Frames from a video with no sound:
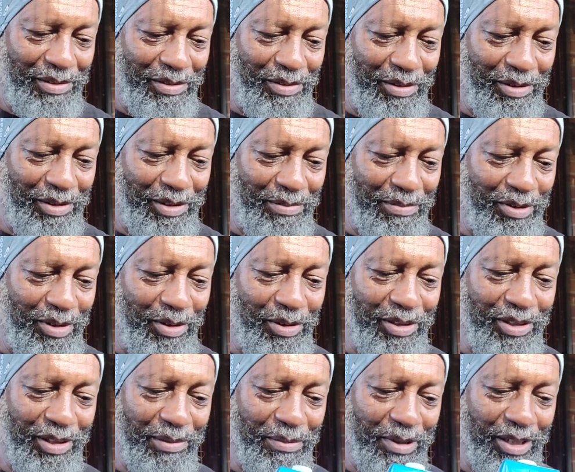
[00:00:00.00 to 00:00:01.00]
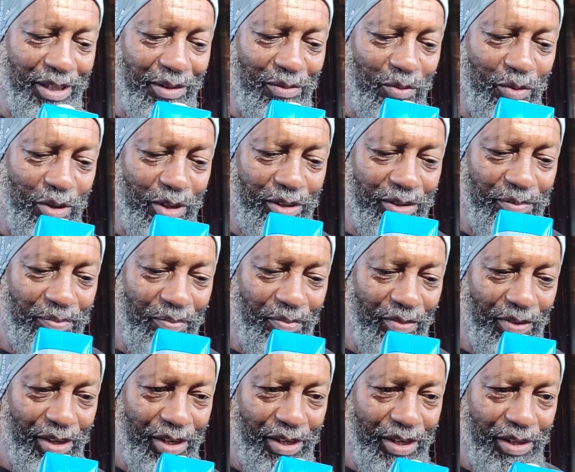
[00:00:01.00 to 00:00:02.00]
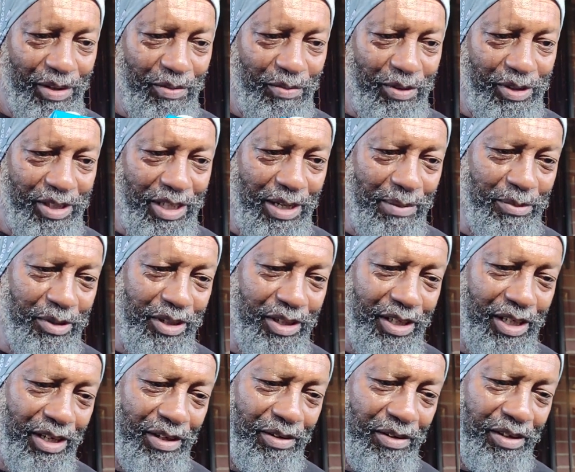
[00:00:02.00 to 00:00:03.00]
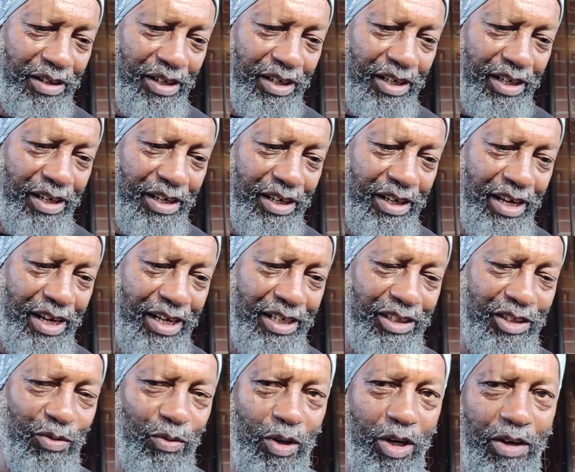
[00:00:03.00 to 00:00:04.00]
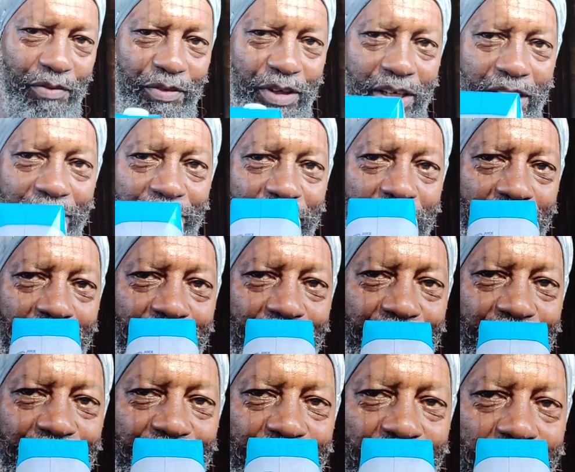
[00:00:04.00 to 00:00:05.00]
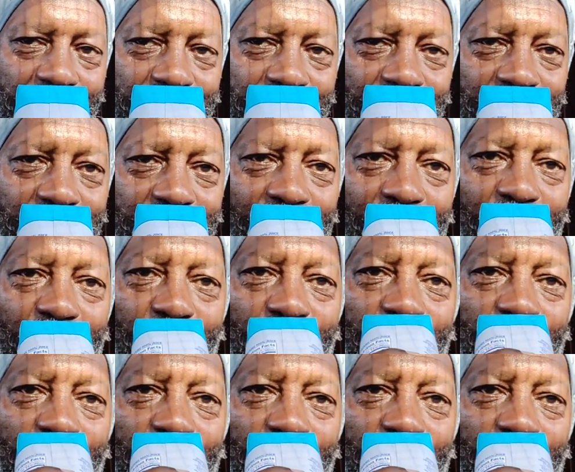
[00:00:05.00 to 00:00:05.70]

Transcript: course, oh, I'm thirsty, man. I walk. What time is it now? 9:12. I left out at 5:30.